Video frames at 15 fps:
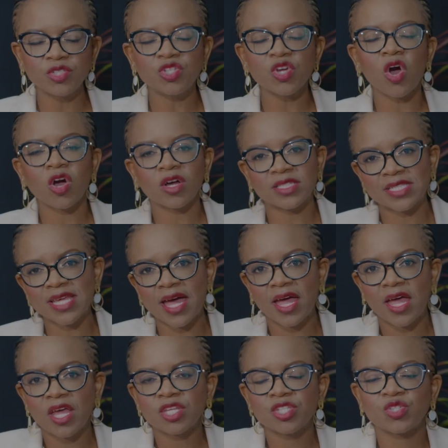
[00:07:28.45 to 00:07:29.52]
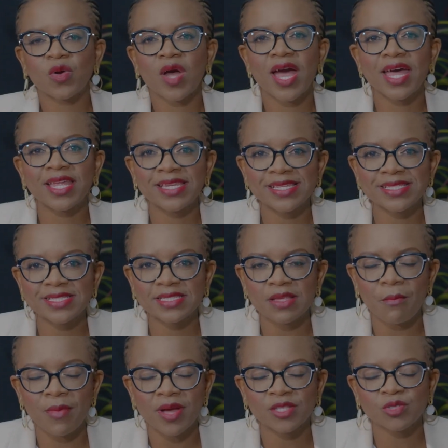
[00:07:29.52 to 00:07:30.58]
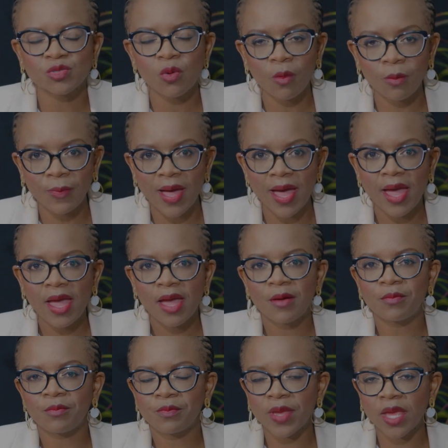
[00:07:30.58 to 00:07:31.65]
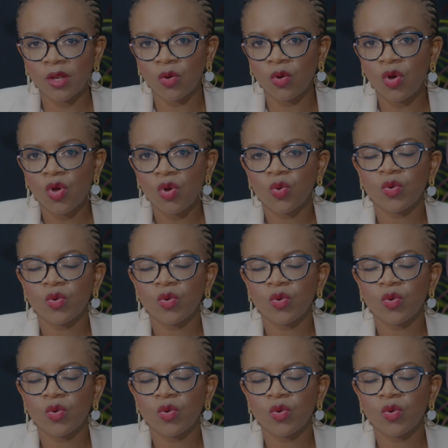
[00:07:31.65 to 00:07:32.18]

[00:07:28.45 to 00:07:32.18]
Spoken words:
Dr. Johannes Masopa Mphelo,